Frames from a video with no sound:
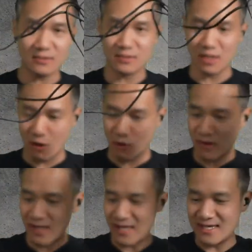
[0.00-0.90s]
to
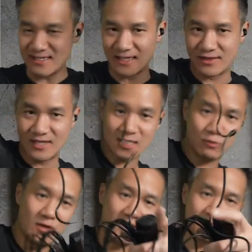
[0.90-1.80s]
know is this
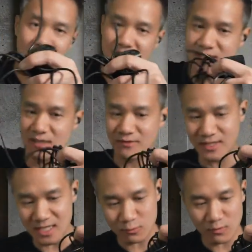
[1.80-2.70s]
one. So
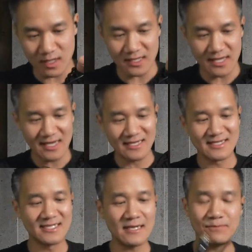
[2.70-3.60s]
this one
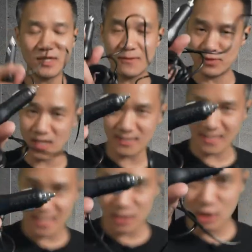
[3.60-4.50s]
simply plugs
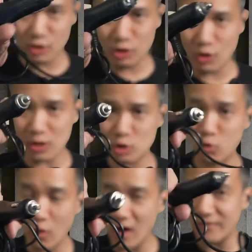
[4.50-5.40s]
into your
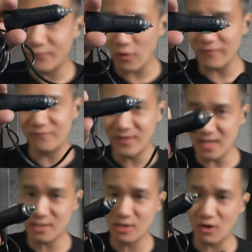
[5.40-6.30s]
12 volt
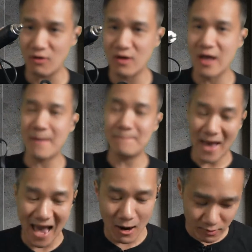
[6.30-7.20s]
vehicle
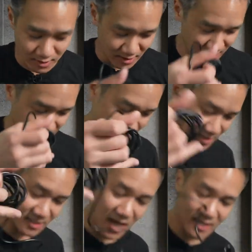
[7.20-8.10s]
power
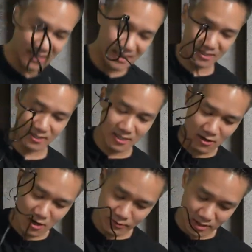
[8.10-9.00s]
socket. You
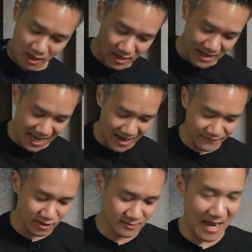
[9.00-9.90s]
know, we all
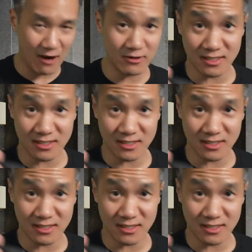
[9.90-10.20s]
have those power